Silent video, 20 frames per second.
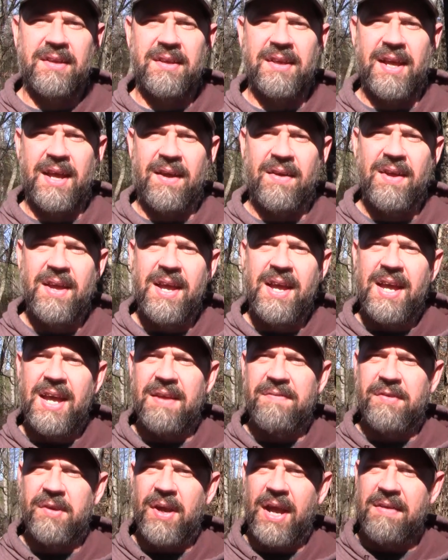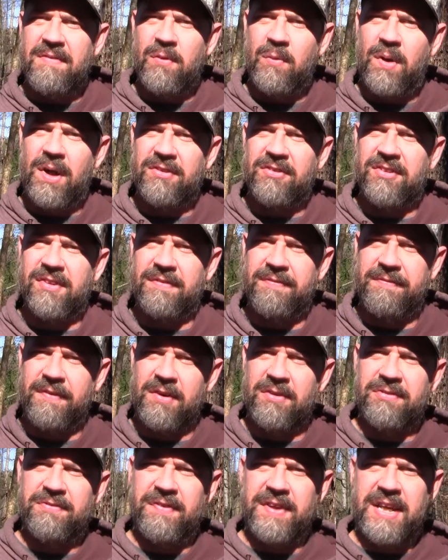Now, if you haven't watched the
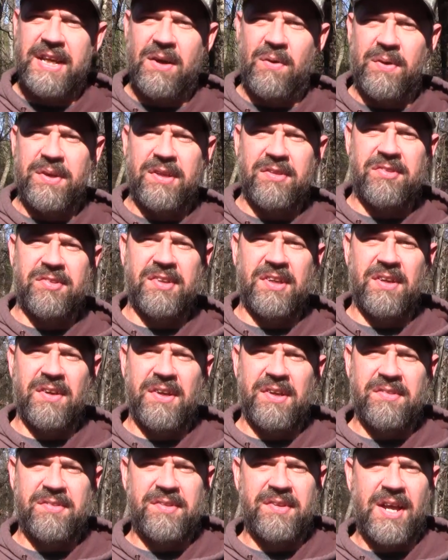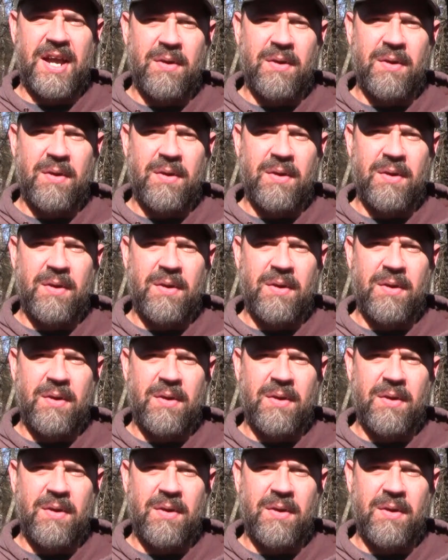first video in this series,